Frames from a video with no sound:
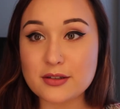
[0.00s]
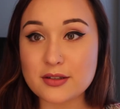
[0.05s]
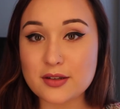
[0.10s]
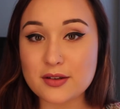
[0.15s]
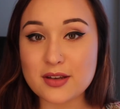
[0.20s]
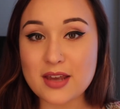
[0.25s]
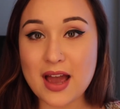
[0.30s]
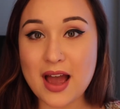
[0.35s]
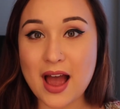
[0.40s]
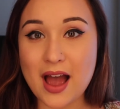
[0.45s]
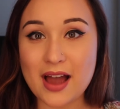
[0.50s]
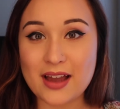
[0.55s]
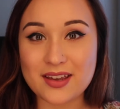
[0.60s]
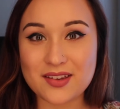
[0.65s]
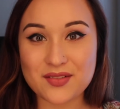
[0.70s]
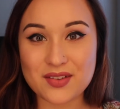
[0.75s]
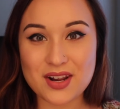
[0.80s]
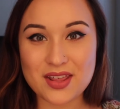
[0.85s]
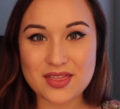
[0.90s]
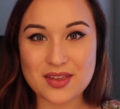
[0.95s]
So yeah,
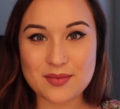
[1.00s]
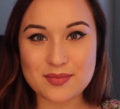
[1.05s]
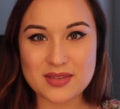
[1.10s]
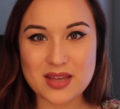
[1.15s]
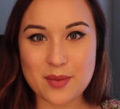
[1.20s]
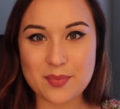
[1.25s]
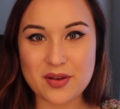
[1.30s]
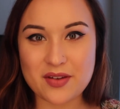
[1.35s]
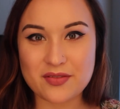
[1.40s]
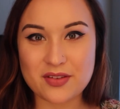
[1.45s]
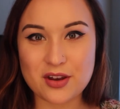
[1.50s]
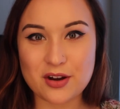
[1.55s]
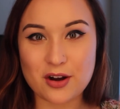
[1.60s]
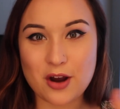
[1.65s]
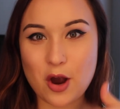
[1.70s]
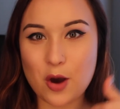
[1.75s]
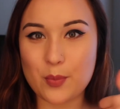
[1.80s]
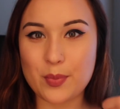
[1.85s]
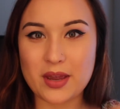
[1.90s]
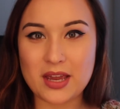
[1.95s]
give it a thumbs up if you're
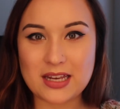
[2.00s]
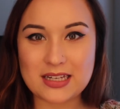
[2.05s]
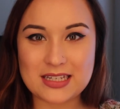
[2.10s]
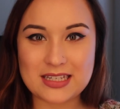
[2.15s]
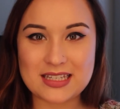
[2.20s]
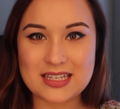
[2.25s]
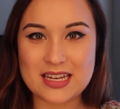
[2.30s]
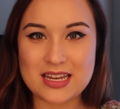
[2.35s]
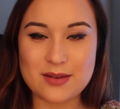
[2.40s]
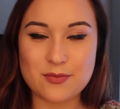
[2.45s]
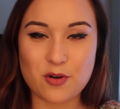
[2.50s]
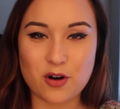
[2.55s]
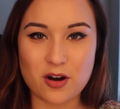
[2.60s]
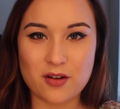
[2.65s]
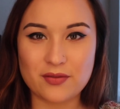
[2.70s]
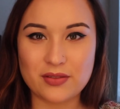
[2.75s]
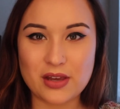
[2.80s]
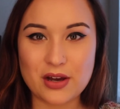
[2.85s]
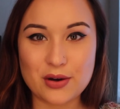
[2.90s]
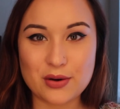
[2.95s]
hoping to see more
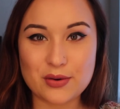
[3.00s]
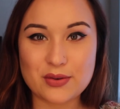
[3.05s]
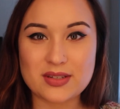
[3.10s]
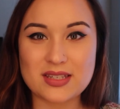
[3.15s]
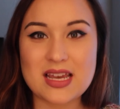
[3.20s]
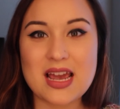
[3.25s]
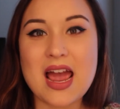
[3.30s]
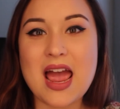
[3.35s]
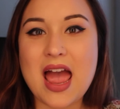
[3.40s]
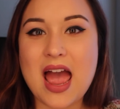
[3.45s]
of those.